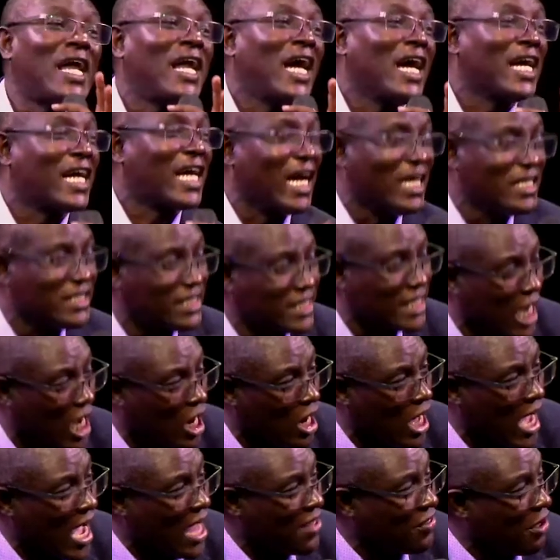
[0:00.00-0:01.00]
that I can
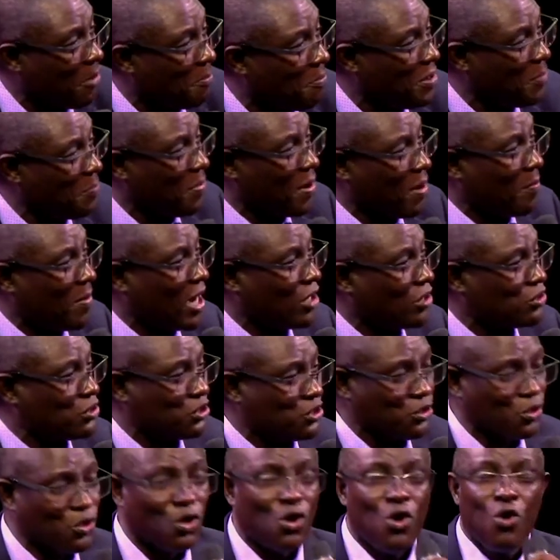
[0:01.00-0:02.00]
tell other people
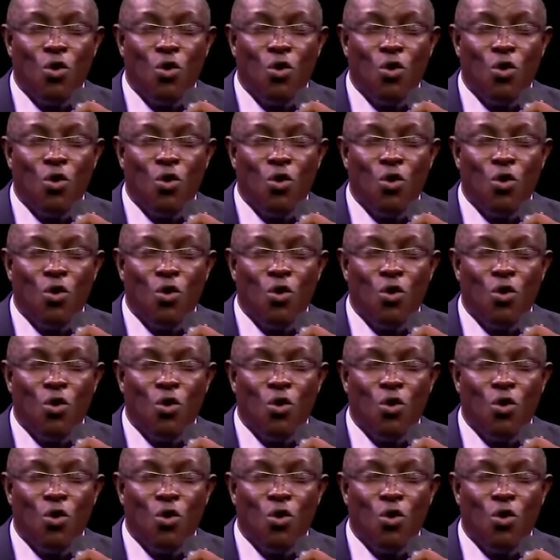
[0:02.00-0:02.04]
about you?